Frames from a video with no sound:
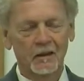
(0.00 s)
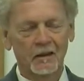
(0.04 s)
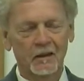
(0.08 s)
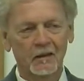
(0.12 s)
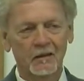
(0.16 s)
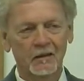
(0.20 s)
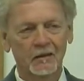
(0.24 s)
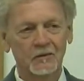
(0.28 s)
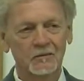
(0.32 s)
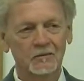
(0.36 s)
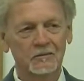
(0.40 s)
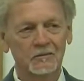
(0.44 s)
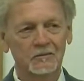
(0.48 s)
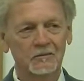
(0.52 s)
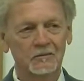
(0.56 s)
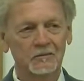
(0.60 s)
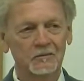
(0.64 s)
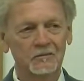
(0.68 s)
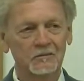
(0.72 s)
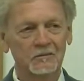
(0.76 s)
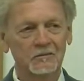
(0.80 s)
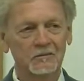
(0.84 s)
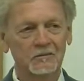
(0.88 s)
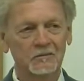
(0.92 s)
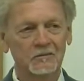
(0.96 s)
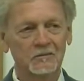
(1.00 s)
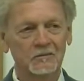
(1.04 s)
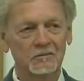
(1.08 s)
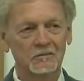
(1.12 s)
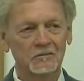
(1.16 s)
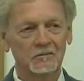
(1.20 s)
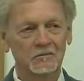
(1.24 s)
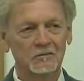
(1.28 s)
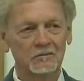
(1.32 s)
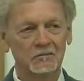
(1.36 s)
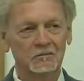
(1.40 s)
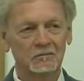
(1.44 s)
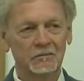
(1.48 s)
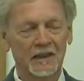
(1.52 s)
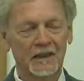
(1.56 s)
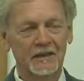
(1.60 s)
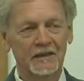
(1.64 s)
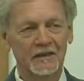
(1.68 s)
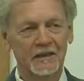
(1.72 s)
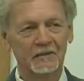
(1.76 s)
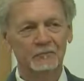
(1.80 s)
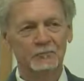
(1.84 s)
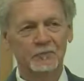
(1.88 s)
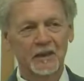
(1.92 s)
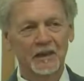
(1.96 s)
Uh,
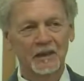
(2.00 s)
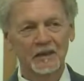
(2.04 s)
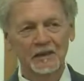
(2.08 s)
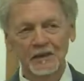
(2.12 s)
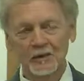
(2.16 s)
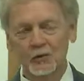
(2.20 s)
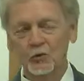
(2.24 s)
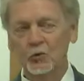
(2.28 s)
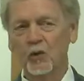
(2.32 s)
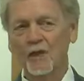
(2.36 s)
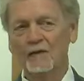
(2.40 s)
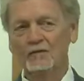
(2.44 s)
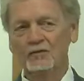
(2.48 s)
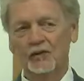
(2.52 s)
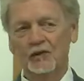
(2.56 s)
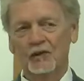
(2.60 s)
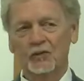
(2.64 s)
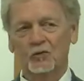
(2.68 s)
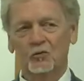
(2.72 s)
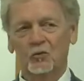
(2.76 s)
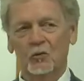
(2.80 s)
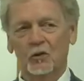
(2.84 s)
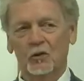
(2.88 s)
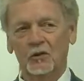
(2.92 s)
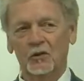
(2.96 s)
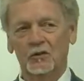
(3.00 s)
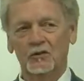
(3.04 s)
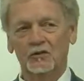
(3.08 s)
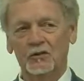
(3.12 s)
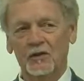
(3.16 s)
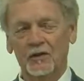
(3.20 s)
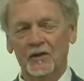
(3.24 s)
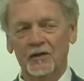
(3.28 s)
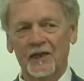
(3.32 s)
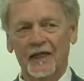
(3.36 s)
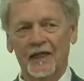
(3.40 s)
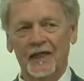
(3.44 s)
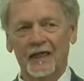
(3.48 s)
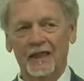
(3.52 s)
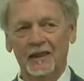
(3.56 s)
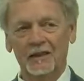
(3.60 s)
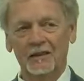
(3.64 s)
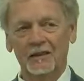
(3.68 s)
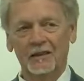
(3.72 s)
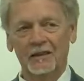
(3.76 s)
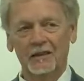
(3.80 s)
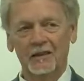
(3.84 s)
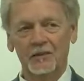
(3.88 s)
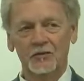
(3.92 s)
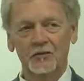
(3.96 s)
but, but an equivalent word to
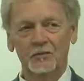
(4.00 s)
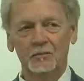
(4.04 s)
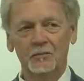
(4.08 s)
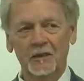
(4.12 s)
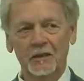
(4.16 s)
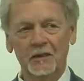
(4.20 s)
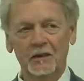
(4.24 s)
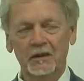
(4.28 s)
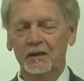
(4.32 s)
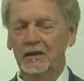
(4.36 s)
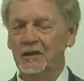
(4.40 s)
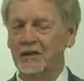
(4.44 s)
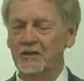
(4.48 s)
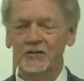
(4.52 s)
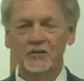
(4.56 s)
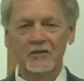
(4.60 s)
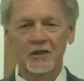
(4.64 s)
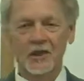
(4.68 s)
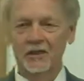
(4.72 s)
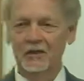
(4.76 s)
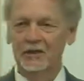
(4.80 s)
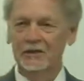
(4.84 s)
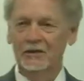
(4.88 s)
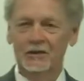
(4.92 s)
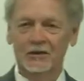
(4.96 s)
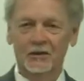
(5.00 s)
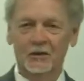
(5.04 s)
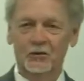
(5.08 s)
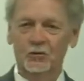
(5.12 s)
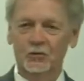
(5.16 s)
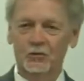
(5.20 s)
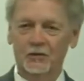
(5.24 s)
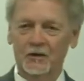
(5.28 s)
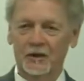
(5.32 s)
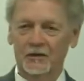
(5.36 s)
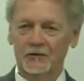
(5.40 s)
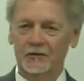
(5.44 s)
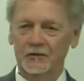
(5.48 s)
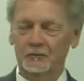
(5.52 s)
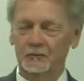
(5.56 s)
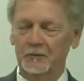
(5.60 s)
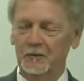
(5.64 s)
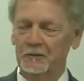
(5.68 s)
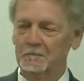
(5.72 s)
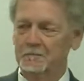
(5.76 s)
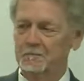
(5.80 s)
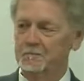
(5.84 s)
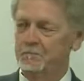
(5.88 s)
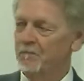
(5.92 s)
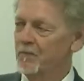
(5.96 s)
that in its meaning is not in the Old
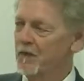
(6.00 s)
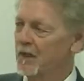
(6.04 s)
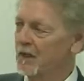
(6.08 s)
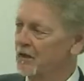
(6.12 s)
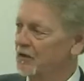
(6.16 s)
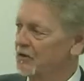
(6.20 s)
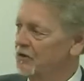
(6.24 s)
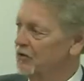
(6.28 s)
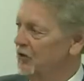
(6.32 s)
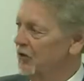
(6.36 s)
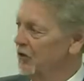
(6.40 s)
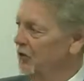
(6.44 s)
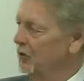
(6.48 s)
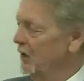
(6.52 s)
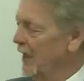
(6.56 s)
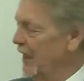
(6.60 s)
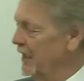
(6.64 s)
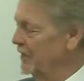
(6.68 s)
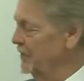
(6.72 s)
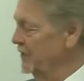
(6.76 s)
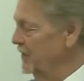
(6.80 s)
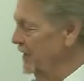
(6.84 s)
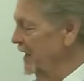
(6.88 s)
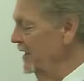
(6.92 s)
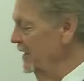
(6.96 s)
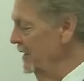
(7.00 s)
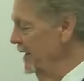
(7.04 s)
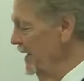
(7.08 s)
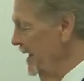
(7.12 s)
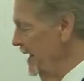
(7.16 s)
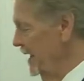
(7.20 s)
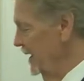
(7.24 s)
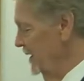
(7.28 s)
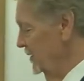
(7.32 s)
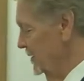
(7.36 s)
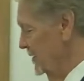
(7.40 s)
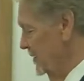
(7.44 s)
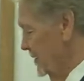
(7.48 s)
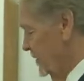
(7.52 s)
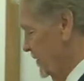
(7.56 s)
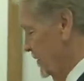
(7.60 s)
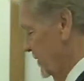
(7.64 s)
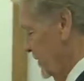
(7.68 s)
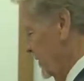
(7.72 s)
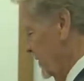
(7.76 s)
Testament. So I say that